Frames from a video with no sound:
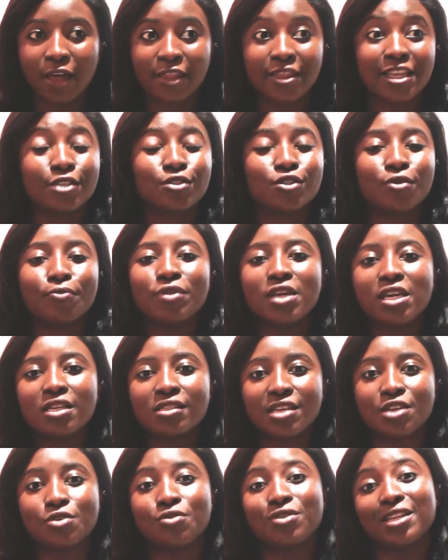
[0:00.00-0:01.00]
There are some
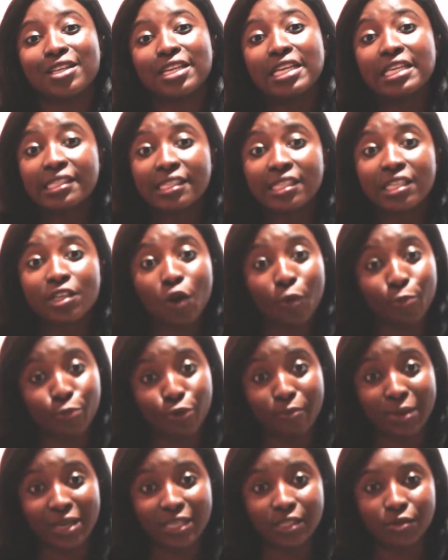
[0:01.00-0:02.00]
things that you can easily
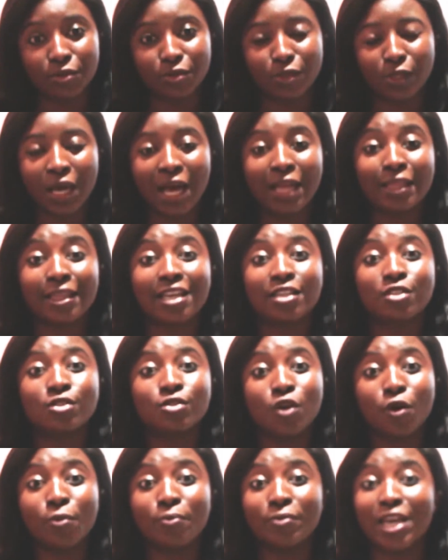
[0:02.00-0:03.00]
compromise on, and there are
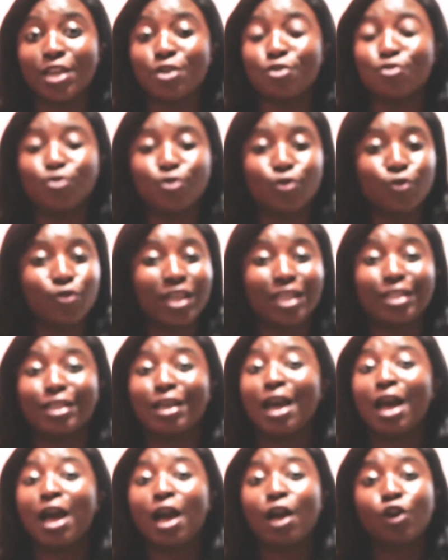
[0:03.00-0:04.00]
some that you know that
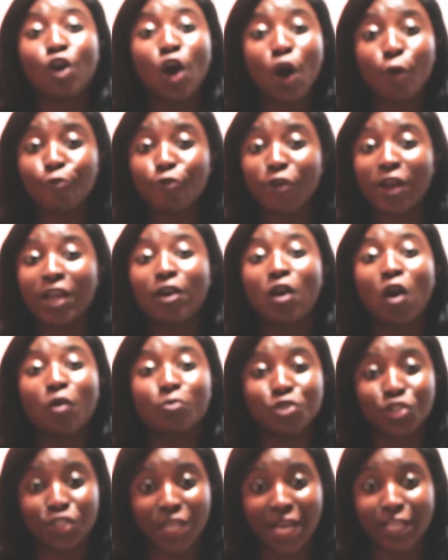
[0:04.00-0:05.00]
come rain,
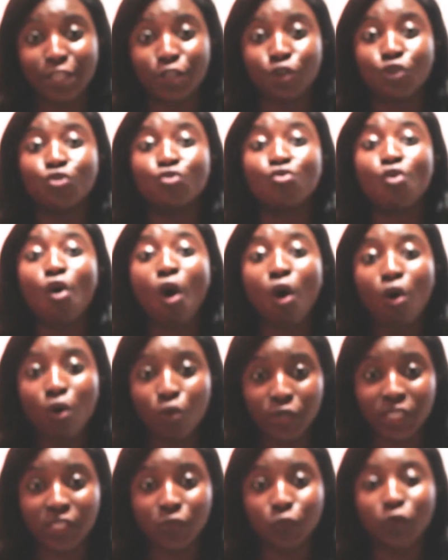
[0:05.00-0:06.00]
come shine, you
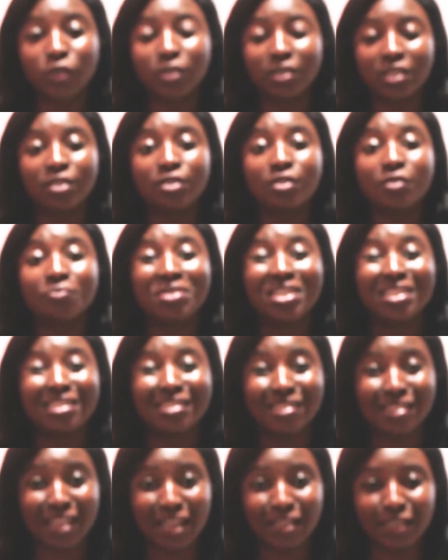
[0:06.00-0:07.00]
always want this to be the
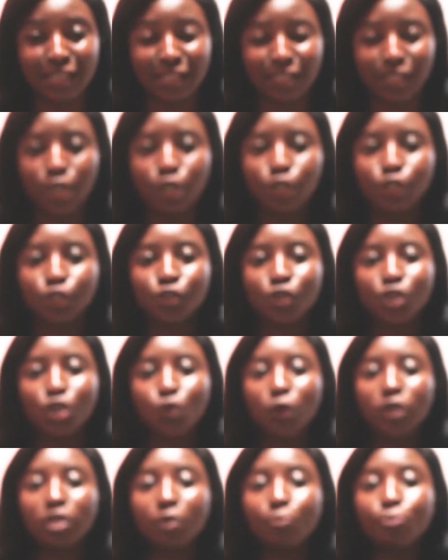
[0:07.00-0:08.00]
standard. So you
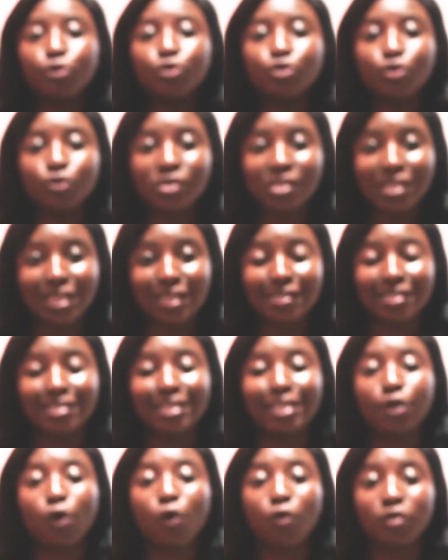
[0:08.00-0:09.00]
want to put those things in
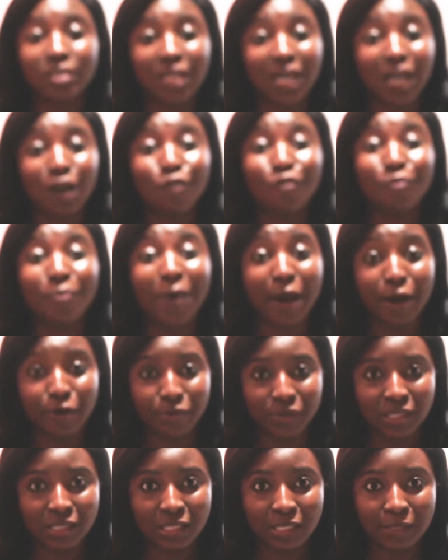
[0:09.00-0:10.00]
an order of
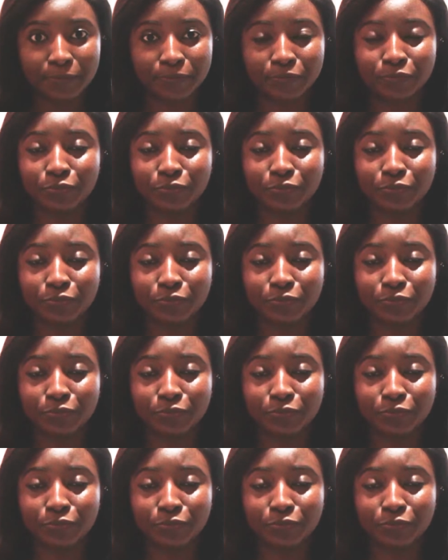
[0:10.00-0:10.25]
priority.